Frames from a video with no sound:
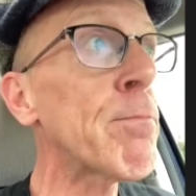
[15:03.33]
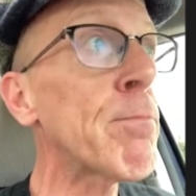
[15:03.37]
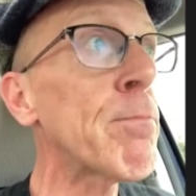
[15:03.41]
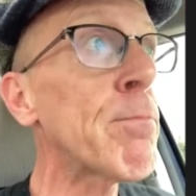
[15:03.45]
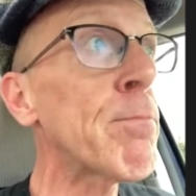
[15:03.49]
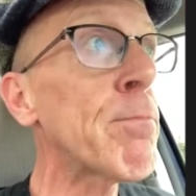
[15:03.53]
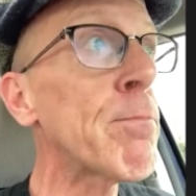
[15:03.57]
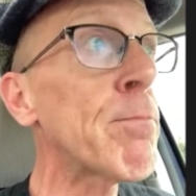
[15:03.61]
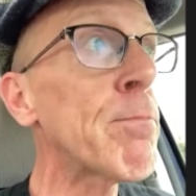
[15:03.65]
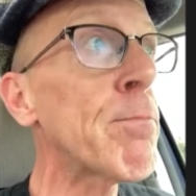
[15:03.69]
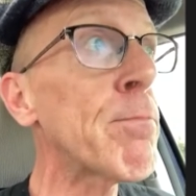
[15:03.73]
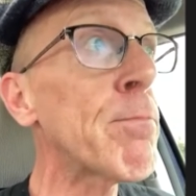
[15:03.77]

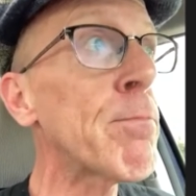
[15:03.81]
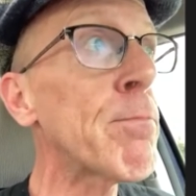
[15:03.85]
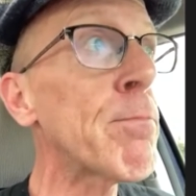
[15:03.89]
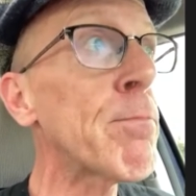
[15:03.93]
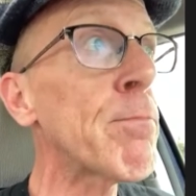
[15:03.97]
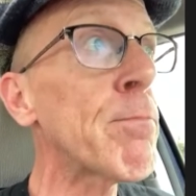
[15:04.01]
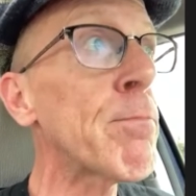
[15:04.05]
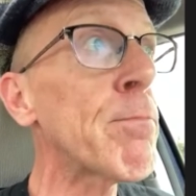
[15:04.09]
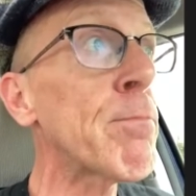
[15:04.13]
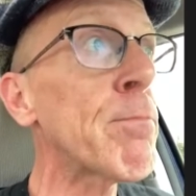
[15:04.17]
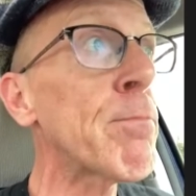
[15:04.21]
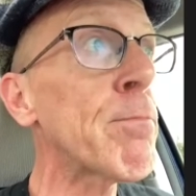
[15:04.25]
I don't think
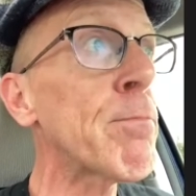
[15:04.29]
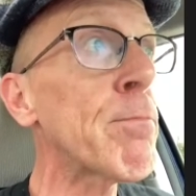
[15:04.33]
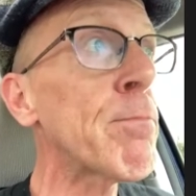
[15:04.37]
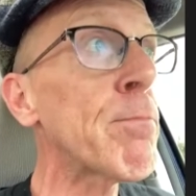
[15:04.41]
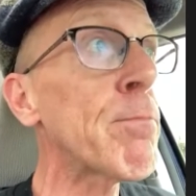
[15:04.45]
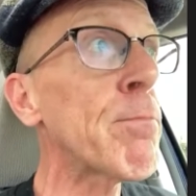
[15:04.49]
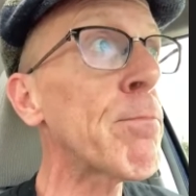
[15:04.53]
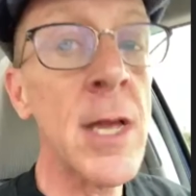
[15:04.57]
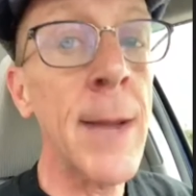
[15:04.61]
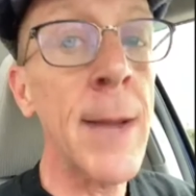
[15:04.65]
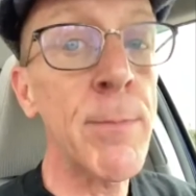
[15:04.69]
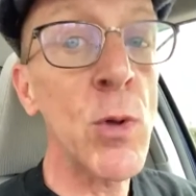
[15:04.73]
Paramount's going to
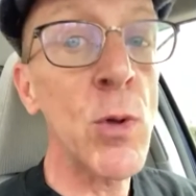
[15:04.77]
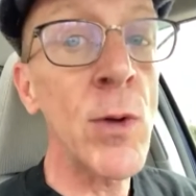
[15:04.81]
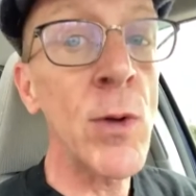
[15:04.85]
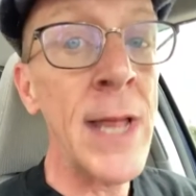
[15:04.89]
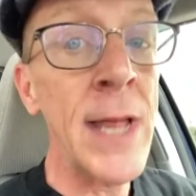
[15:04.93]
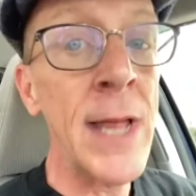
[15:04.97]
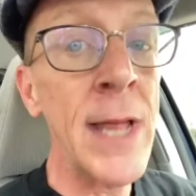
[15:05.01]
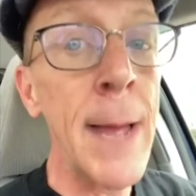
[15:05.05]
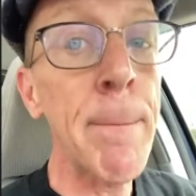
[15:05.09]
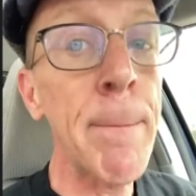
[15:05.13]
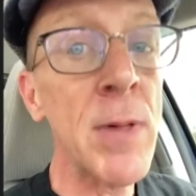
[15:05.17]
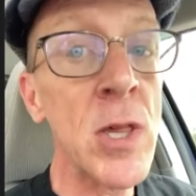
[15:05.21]
stop doing
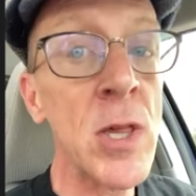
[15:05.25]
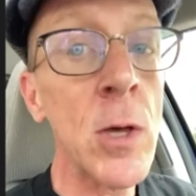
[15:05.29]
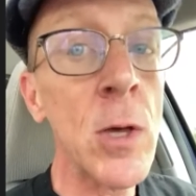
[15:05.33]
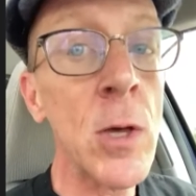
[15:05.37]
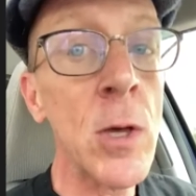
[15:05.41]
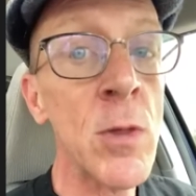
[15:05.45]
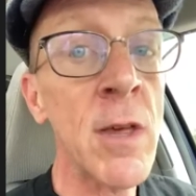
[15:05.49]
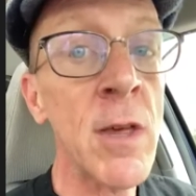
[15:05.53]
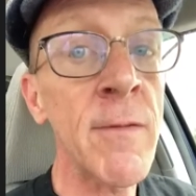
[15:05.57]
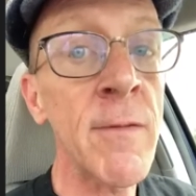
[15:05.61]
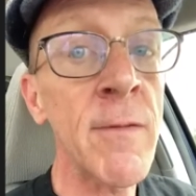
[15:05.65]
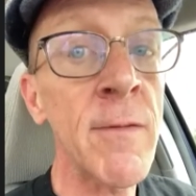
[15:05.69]
episodes
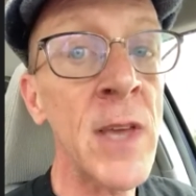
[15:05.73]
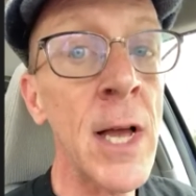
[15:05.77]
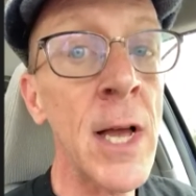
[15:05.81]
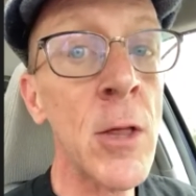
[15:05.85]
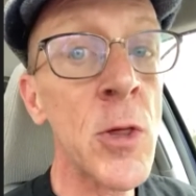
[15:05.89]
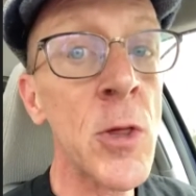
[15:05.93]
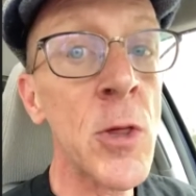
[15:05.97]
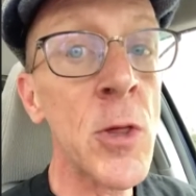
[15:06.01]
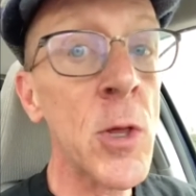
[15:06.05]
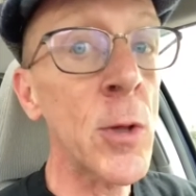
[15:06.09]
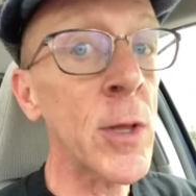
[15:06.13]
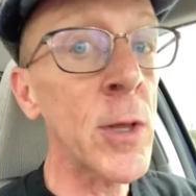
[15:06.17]
of Yellowstone.
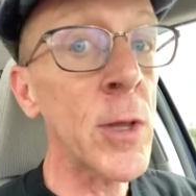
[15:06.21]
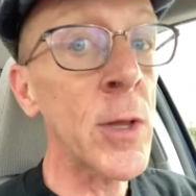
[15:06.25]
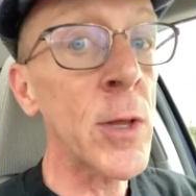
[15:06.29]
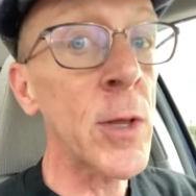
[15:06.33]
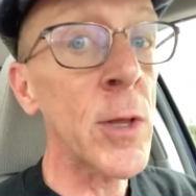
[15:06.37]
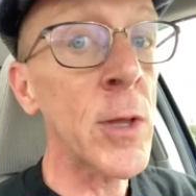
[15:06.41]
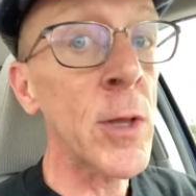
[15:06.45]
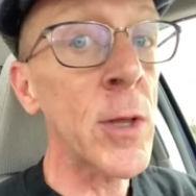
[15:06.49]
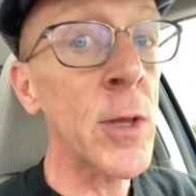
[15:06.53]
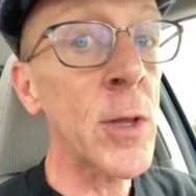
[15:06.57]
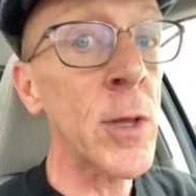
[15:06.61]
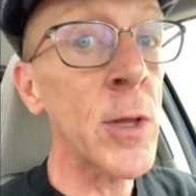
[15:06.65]
They're going to hope to
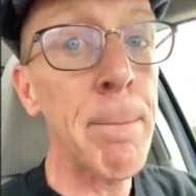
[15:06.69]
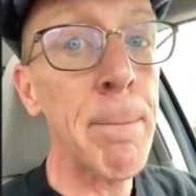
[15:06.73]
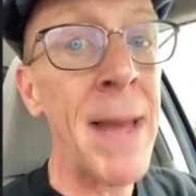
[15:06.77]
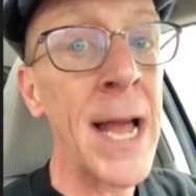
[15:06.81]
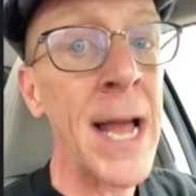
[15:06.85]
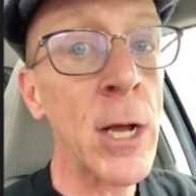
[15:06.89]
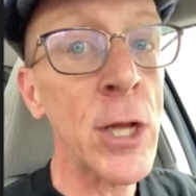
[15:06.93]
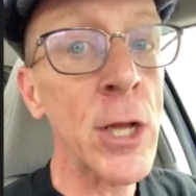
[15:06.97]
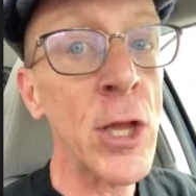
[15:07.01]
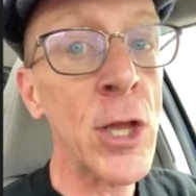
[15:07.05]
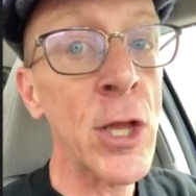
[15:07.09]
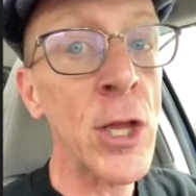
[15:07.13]
get back
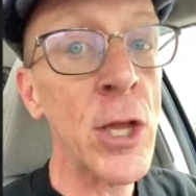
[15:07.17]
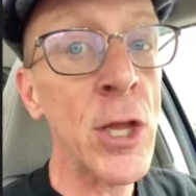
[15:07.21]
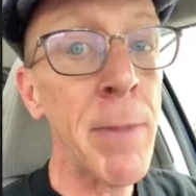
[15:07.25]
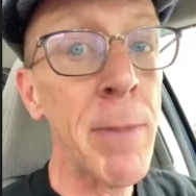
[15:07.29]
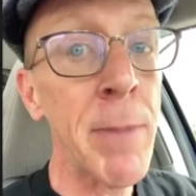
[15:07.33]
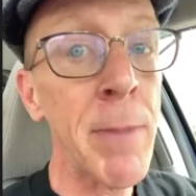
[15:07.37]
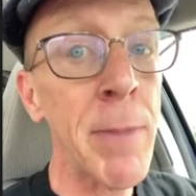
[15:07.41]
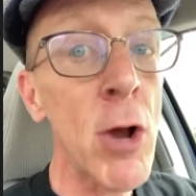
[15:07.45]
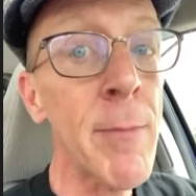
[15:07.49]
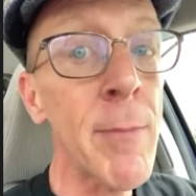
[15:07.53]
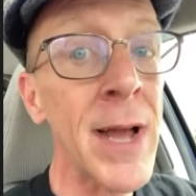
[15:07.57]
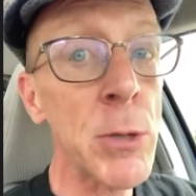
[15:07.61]
on their
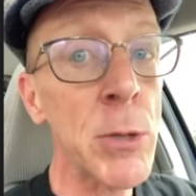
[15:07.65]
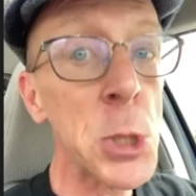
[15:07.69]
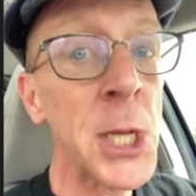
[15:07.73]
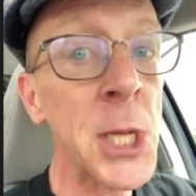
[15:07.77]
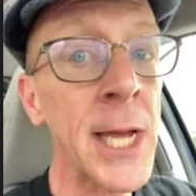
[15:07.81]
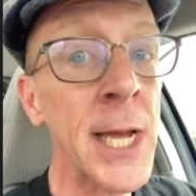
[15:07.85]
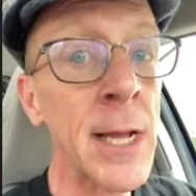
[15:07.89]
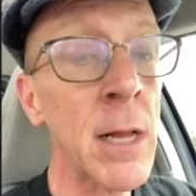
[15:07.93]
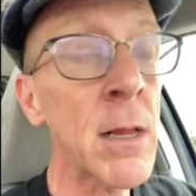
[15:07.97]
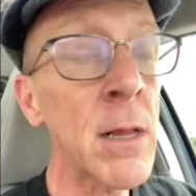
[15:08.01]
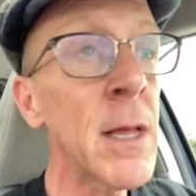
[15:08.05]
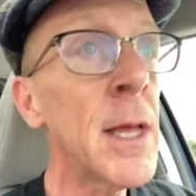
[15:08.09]
Paramount channel,
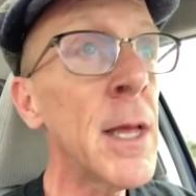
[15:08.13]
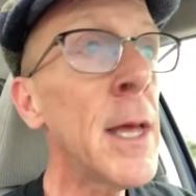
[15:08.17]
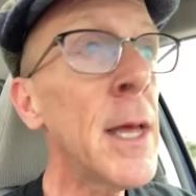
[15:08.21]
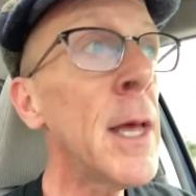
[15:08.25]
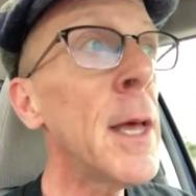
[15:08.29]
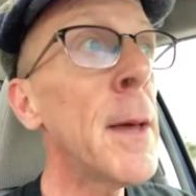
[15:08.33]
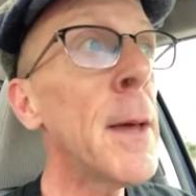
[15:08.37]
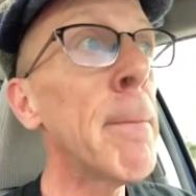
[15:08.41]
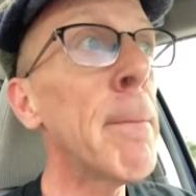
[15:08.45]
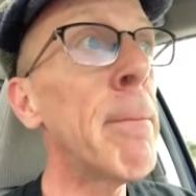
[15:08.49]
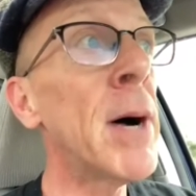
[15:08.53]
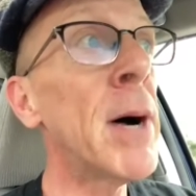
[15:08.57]

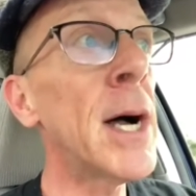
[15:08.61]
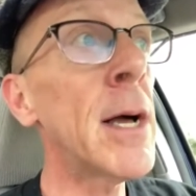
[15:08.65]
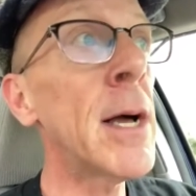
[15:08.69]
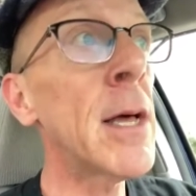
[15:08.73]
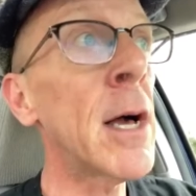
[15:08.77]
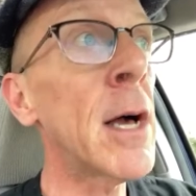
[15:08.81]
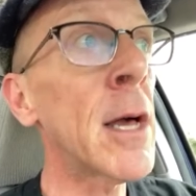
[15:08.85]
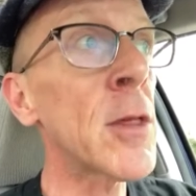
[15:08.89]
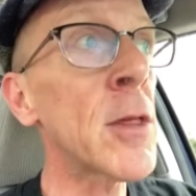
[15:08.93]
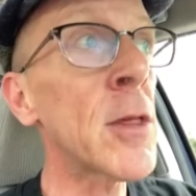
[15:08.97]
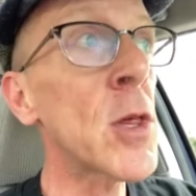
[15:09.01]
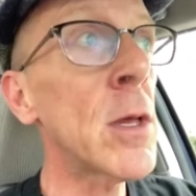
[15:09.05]
but
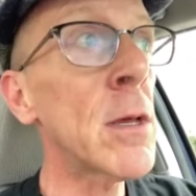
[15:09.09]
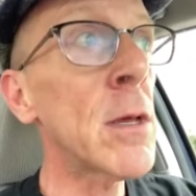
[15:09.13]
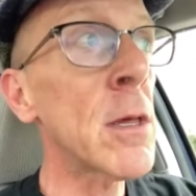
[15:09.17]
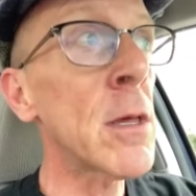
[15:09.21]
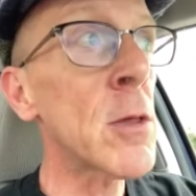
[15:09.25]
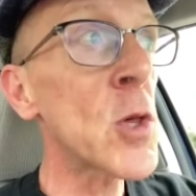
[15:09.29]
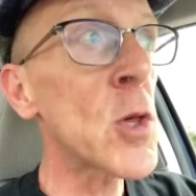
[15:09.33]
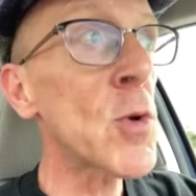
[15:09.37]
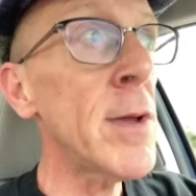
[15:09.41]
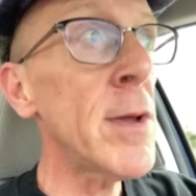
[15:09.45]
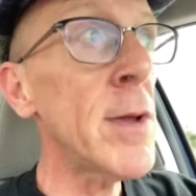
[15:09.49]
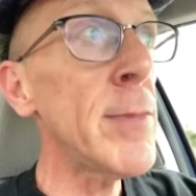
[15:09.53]

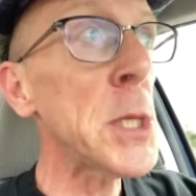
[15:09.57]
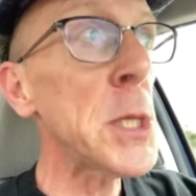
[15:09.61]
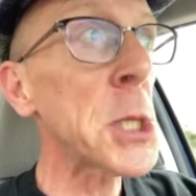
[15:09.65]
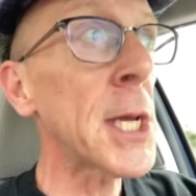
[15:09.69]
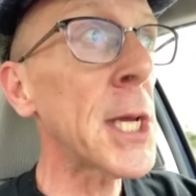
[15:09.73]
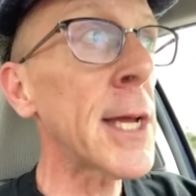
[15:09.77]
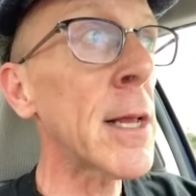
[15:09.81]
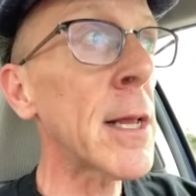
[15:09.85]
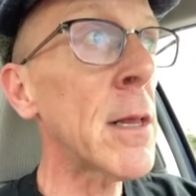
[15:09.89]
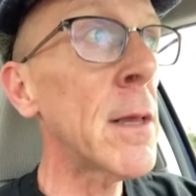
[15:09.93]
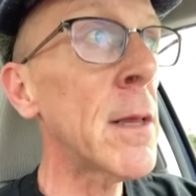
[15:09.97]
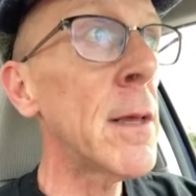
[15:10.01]
streaming
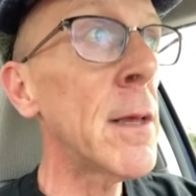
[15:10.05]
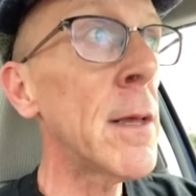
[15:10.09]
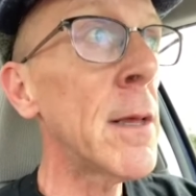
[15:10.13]
channel.